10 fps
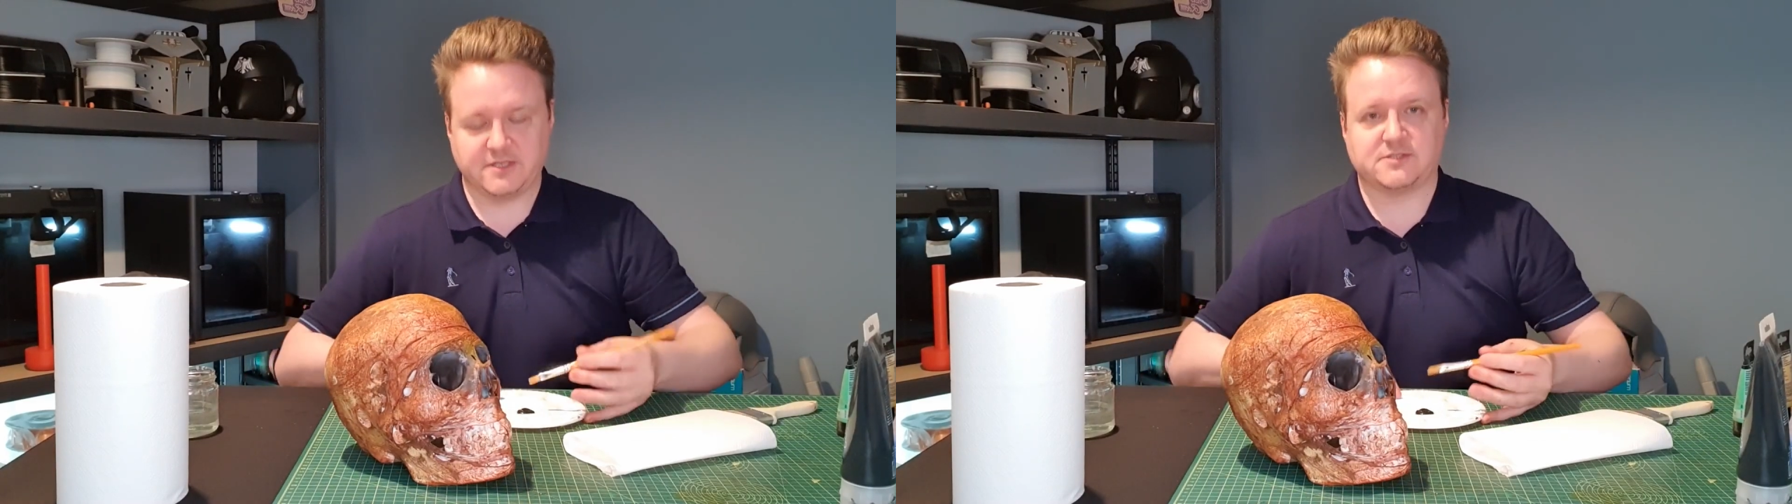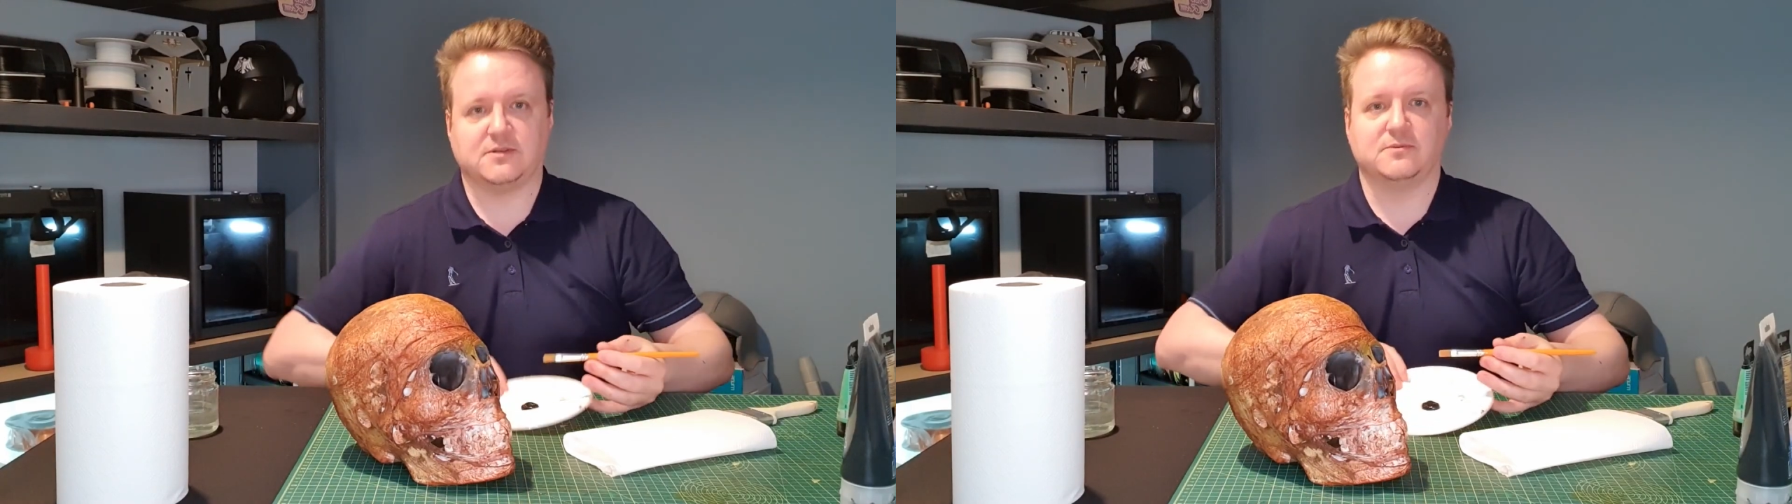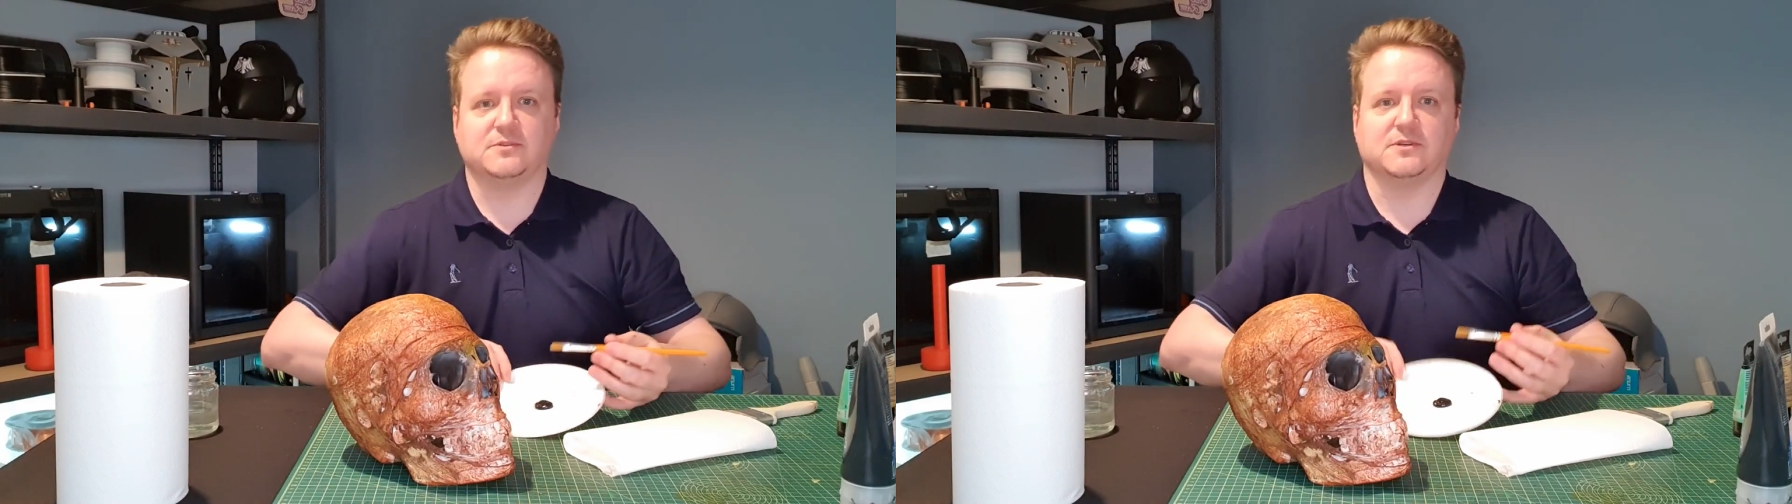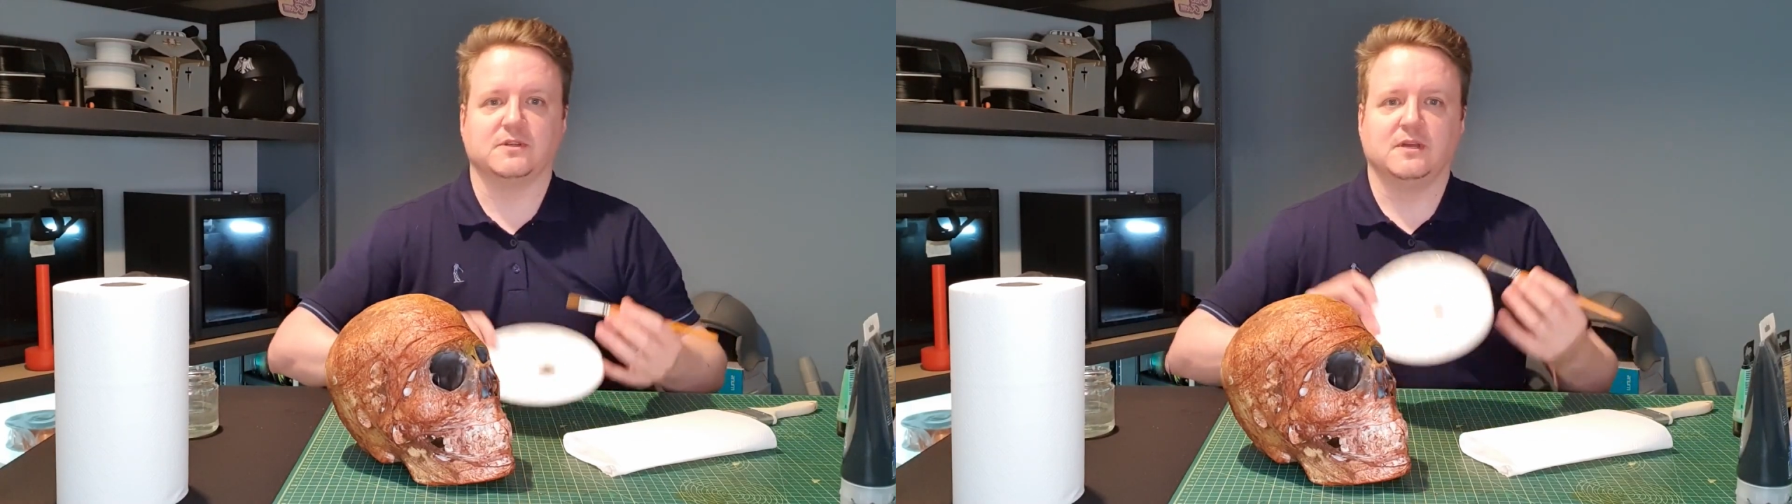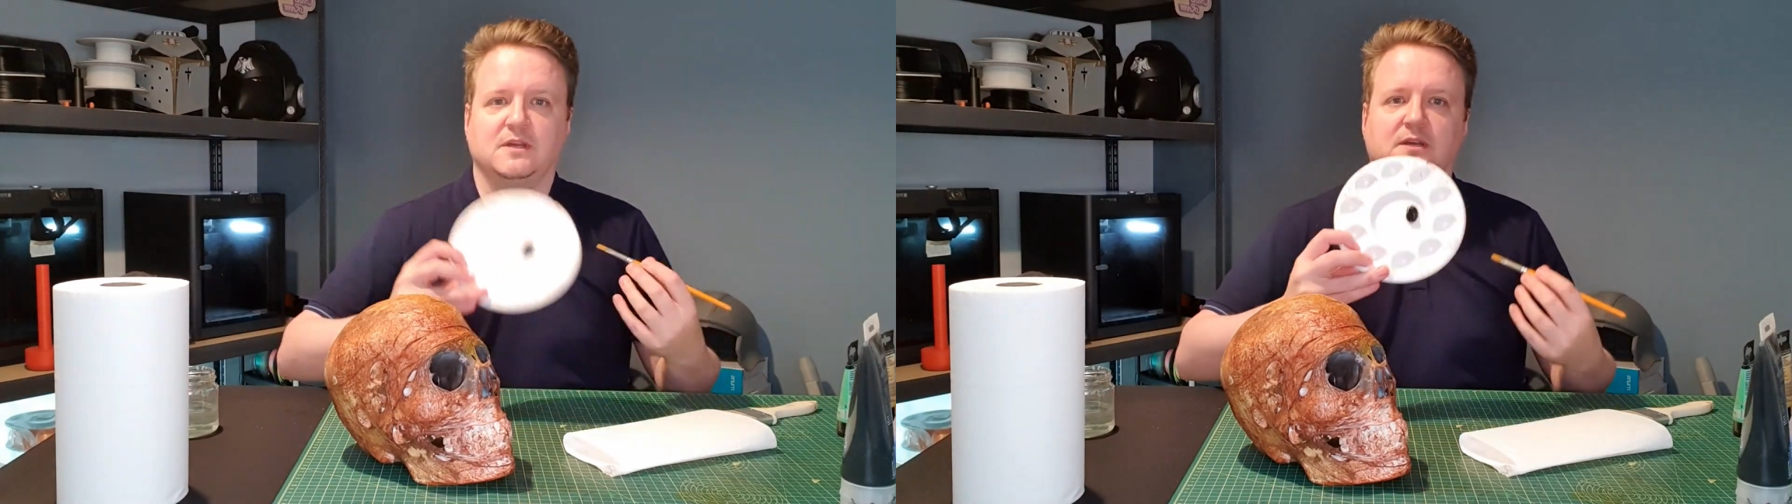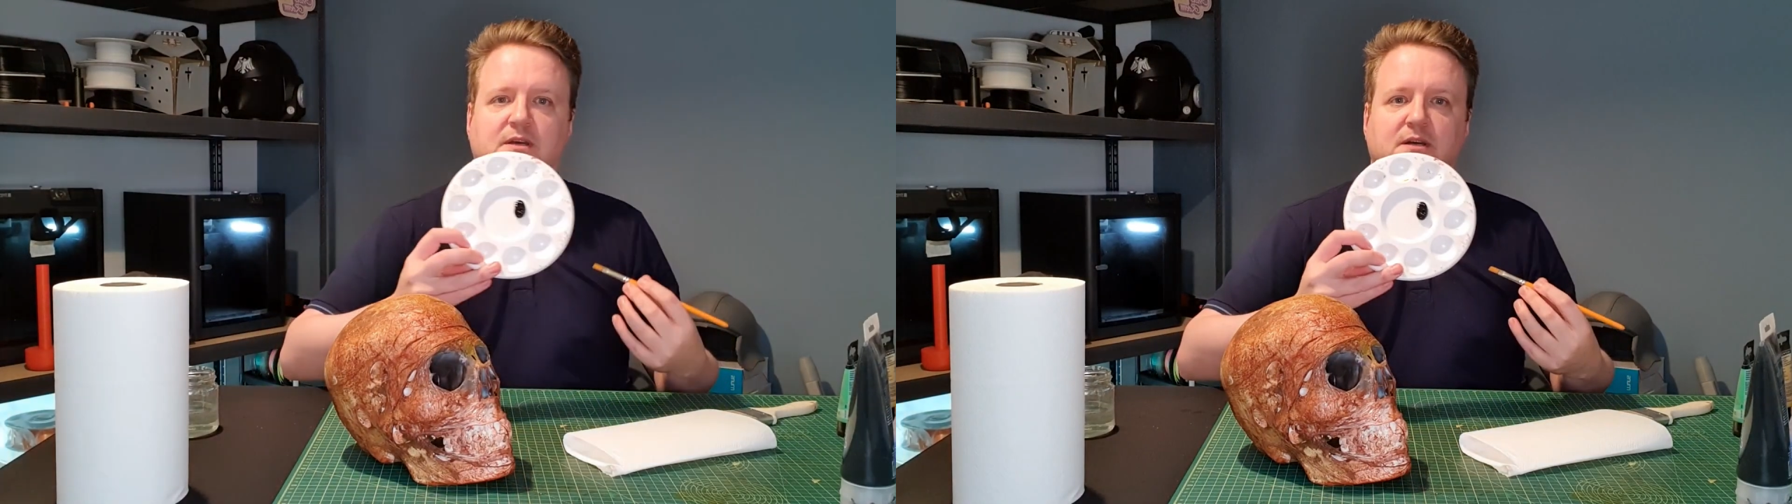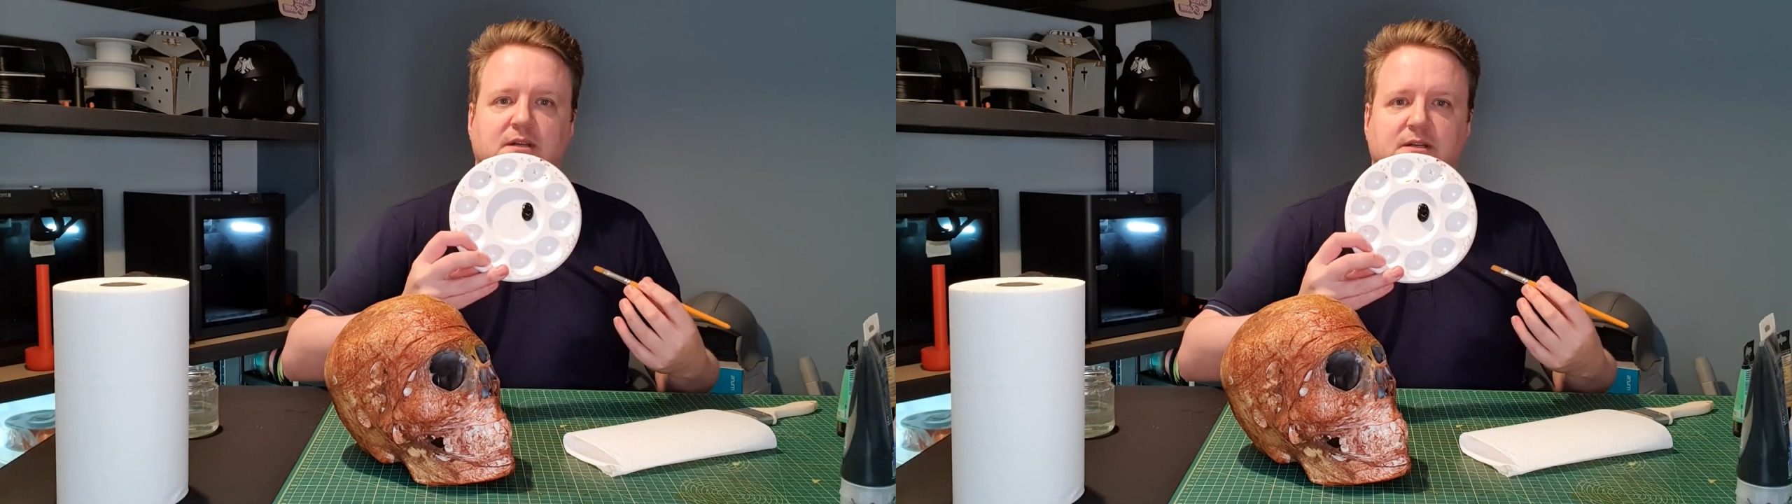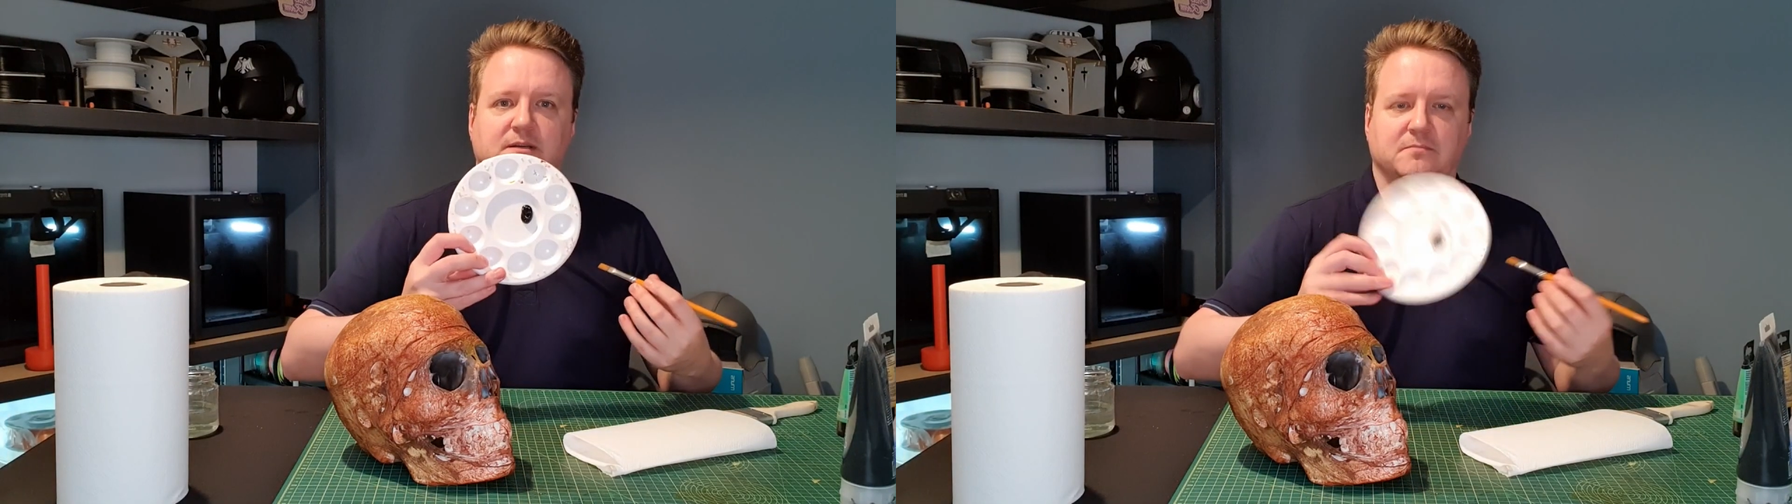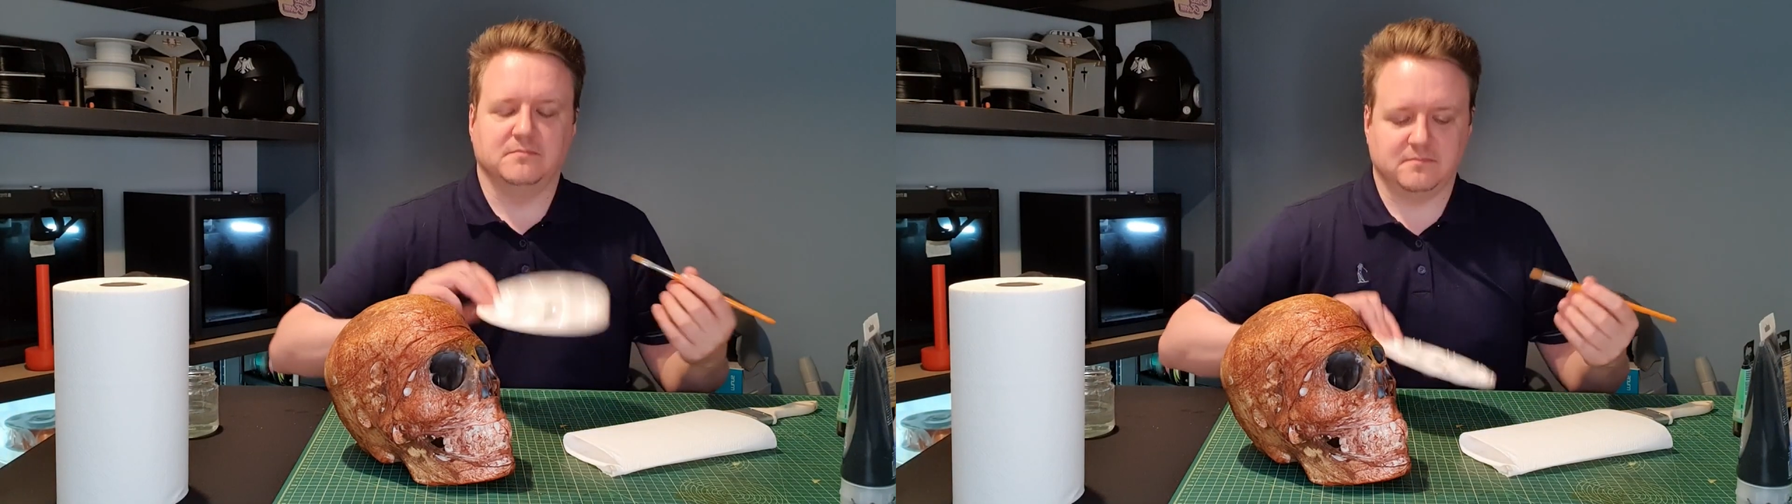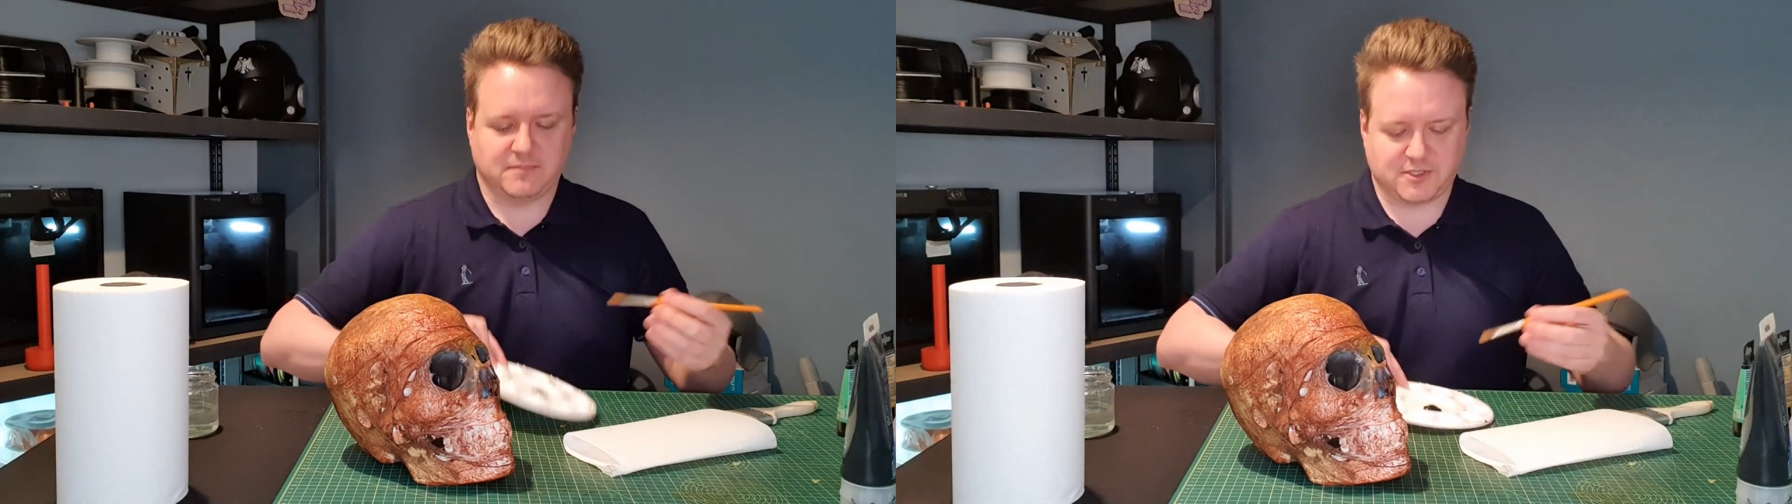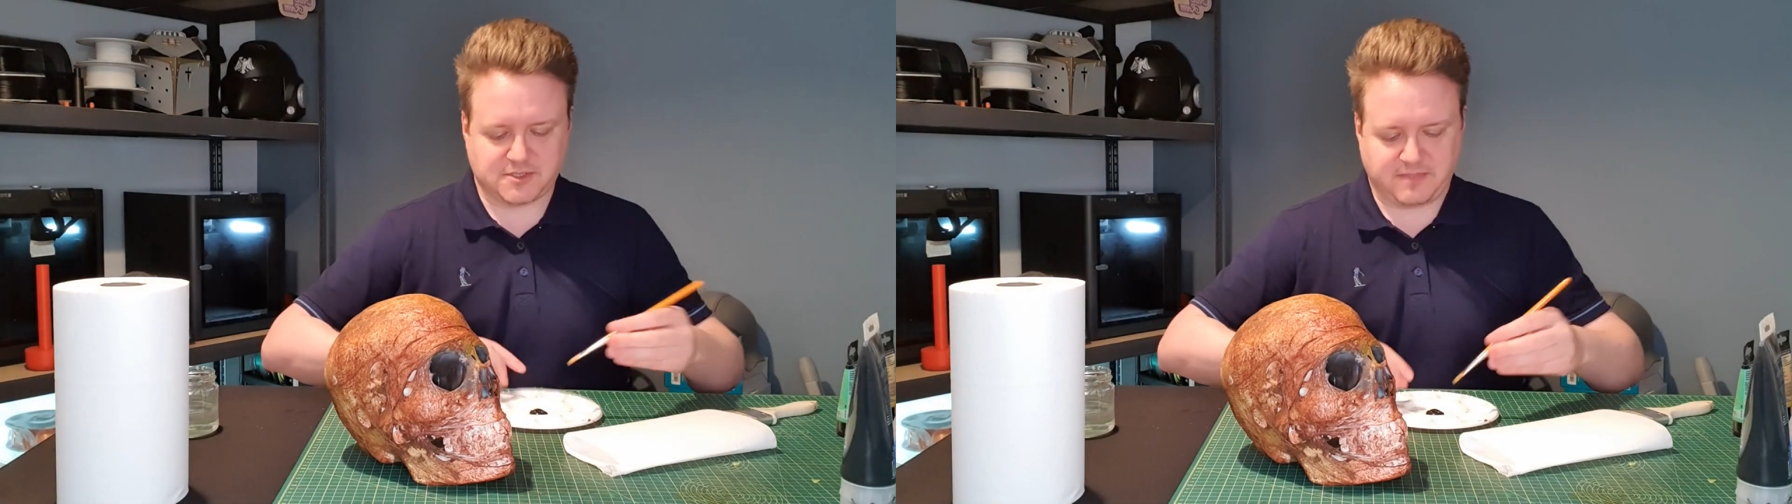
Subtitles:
So all we've done, a little blotch of